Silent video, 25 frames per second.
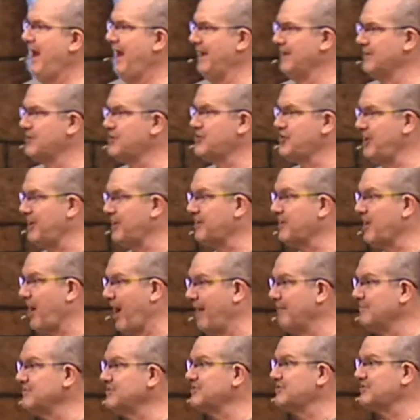And she
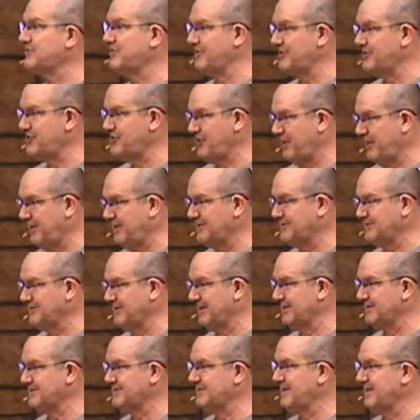comes to
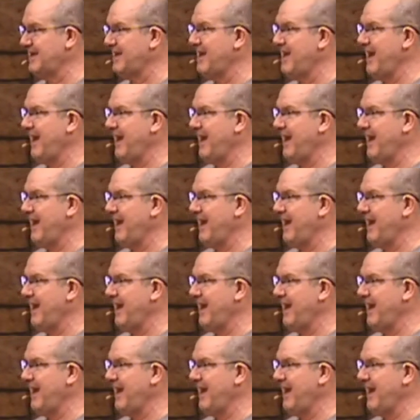Jesus,